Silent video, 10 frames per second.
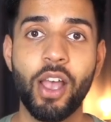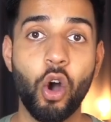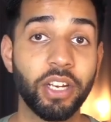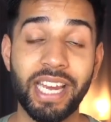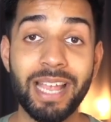
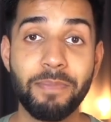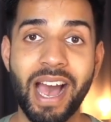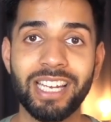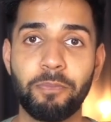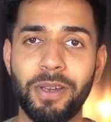on an
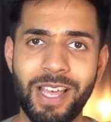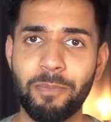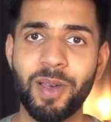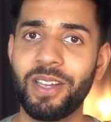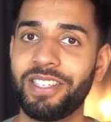iPad, but
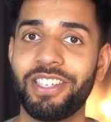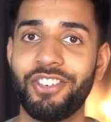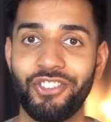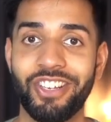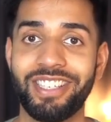that
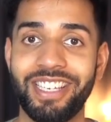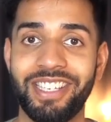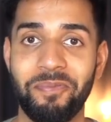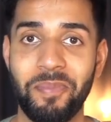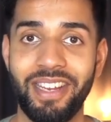person just
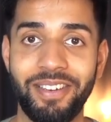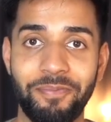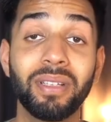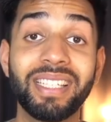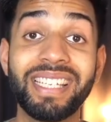isn't me.
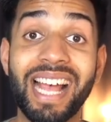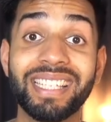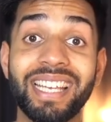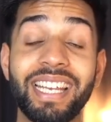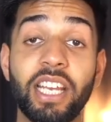
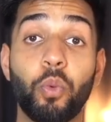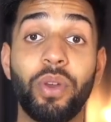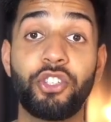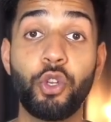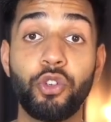Multitasking
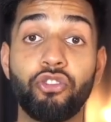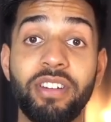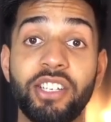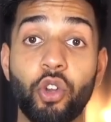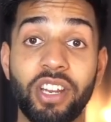with two
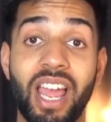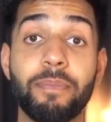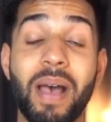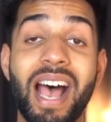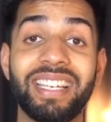screens on an
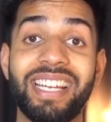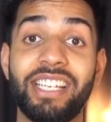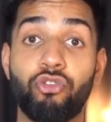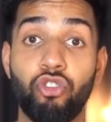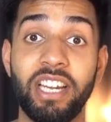iPad
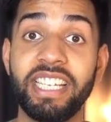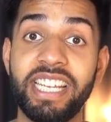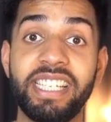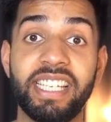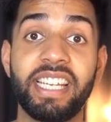is really
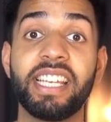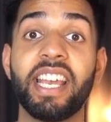easy.